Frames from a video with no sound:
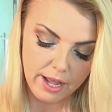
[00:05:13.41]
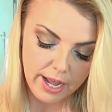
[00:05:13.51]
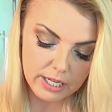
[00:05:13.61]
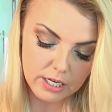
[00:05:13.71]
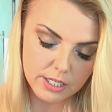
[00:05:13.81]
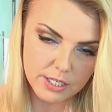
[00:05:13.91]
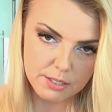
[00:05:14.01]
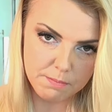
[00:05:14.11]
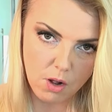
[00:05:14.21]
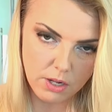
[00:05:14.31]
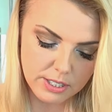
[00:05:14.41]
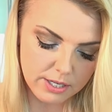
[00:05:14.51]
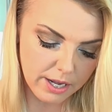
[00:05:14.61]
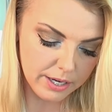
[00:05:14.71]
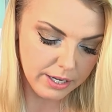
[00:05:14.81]
And on the small
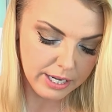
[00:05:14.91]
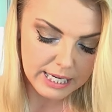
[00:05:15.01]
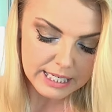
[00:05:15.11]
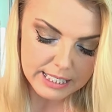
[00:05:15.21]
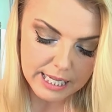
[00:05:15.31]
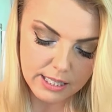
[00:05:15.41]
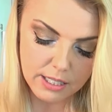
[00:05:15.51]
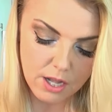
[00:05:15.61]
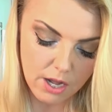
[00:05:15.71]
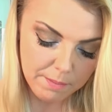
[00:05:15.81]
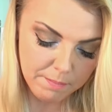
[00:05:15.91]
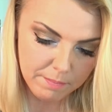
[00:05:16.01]
side, take the lime